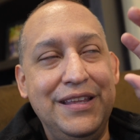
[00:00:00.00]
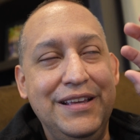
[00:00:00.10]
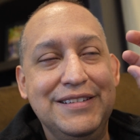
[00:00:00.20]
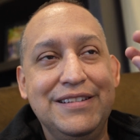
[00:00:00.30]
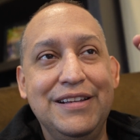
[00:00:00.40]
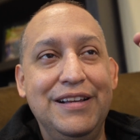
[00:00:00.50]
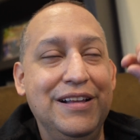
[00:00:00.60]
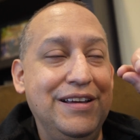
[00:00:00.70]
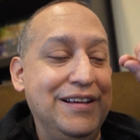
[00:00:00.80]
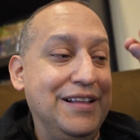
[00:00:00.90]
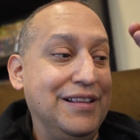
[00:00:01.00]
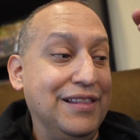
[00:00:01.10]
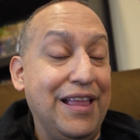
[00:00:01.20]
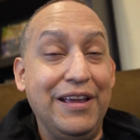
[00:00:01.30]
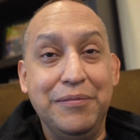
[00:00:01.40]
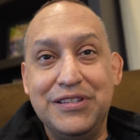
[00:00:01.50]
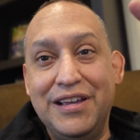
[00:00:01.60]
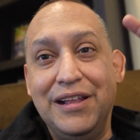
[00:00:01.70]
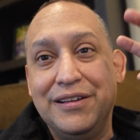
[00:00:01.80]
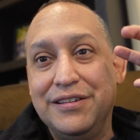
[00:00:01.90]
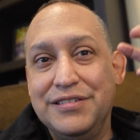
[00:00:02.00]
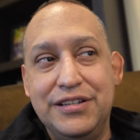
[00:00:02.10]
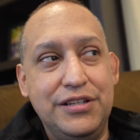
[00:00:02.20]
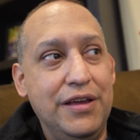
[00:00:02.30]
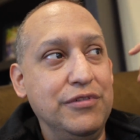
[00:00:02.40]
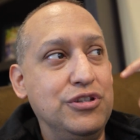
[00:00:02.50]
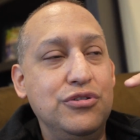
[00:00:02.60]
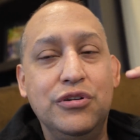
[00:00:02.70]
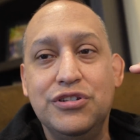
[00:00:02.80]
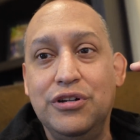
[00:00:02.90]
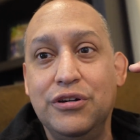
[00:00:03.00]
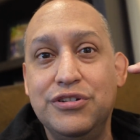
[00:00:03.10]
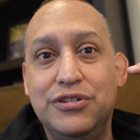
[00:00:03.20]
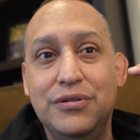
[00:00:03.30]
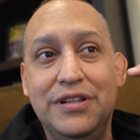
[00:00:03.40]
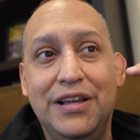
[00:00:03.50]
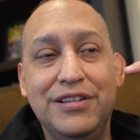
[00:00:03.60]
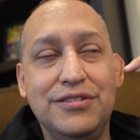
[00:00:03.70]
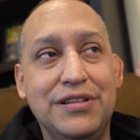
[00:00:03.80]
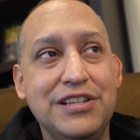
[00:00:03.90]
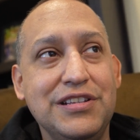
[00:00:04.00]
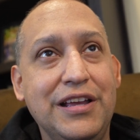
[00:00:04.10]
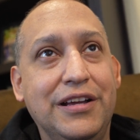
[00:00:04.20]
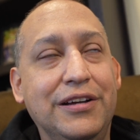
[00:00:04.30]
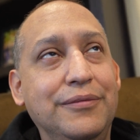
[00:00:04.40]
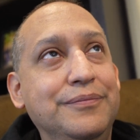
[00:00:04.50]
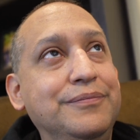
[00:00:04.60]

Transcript: It's like Metallica because they have the two guitars doing that. So that's like a.